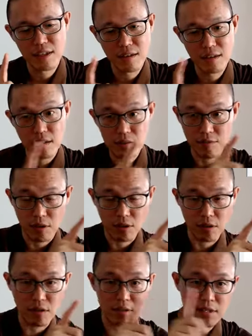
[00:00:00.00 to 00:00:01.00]
Because for a
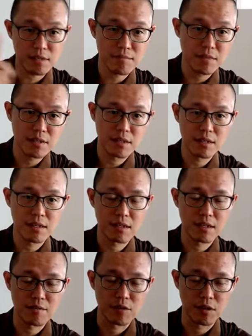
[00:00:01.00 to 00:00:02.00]
long
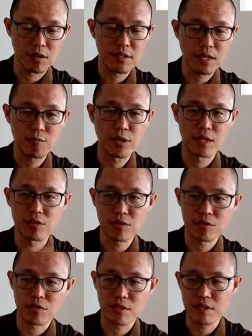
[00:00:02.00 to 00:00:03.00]
time, you are used
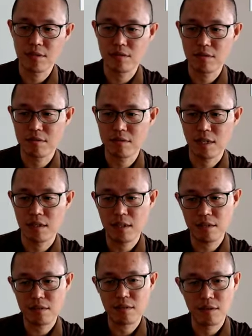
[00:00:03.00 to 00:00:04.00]
to it, so
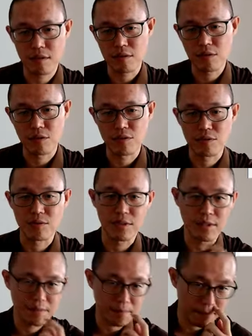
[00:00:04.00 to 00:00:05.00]
suddenly, not used to
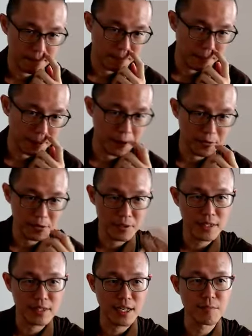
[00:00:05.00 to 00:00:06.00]
it. So
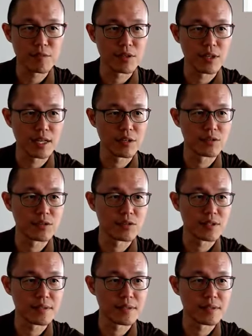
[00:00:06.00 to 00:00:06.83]
need time to get used to it.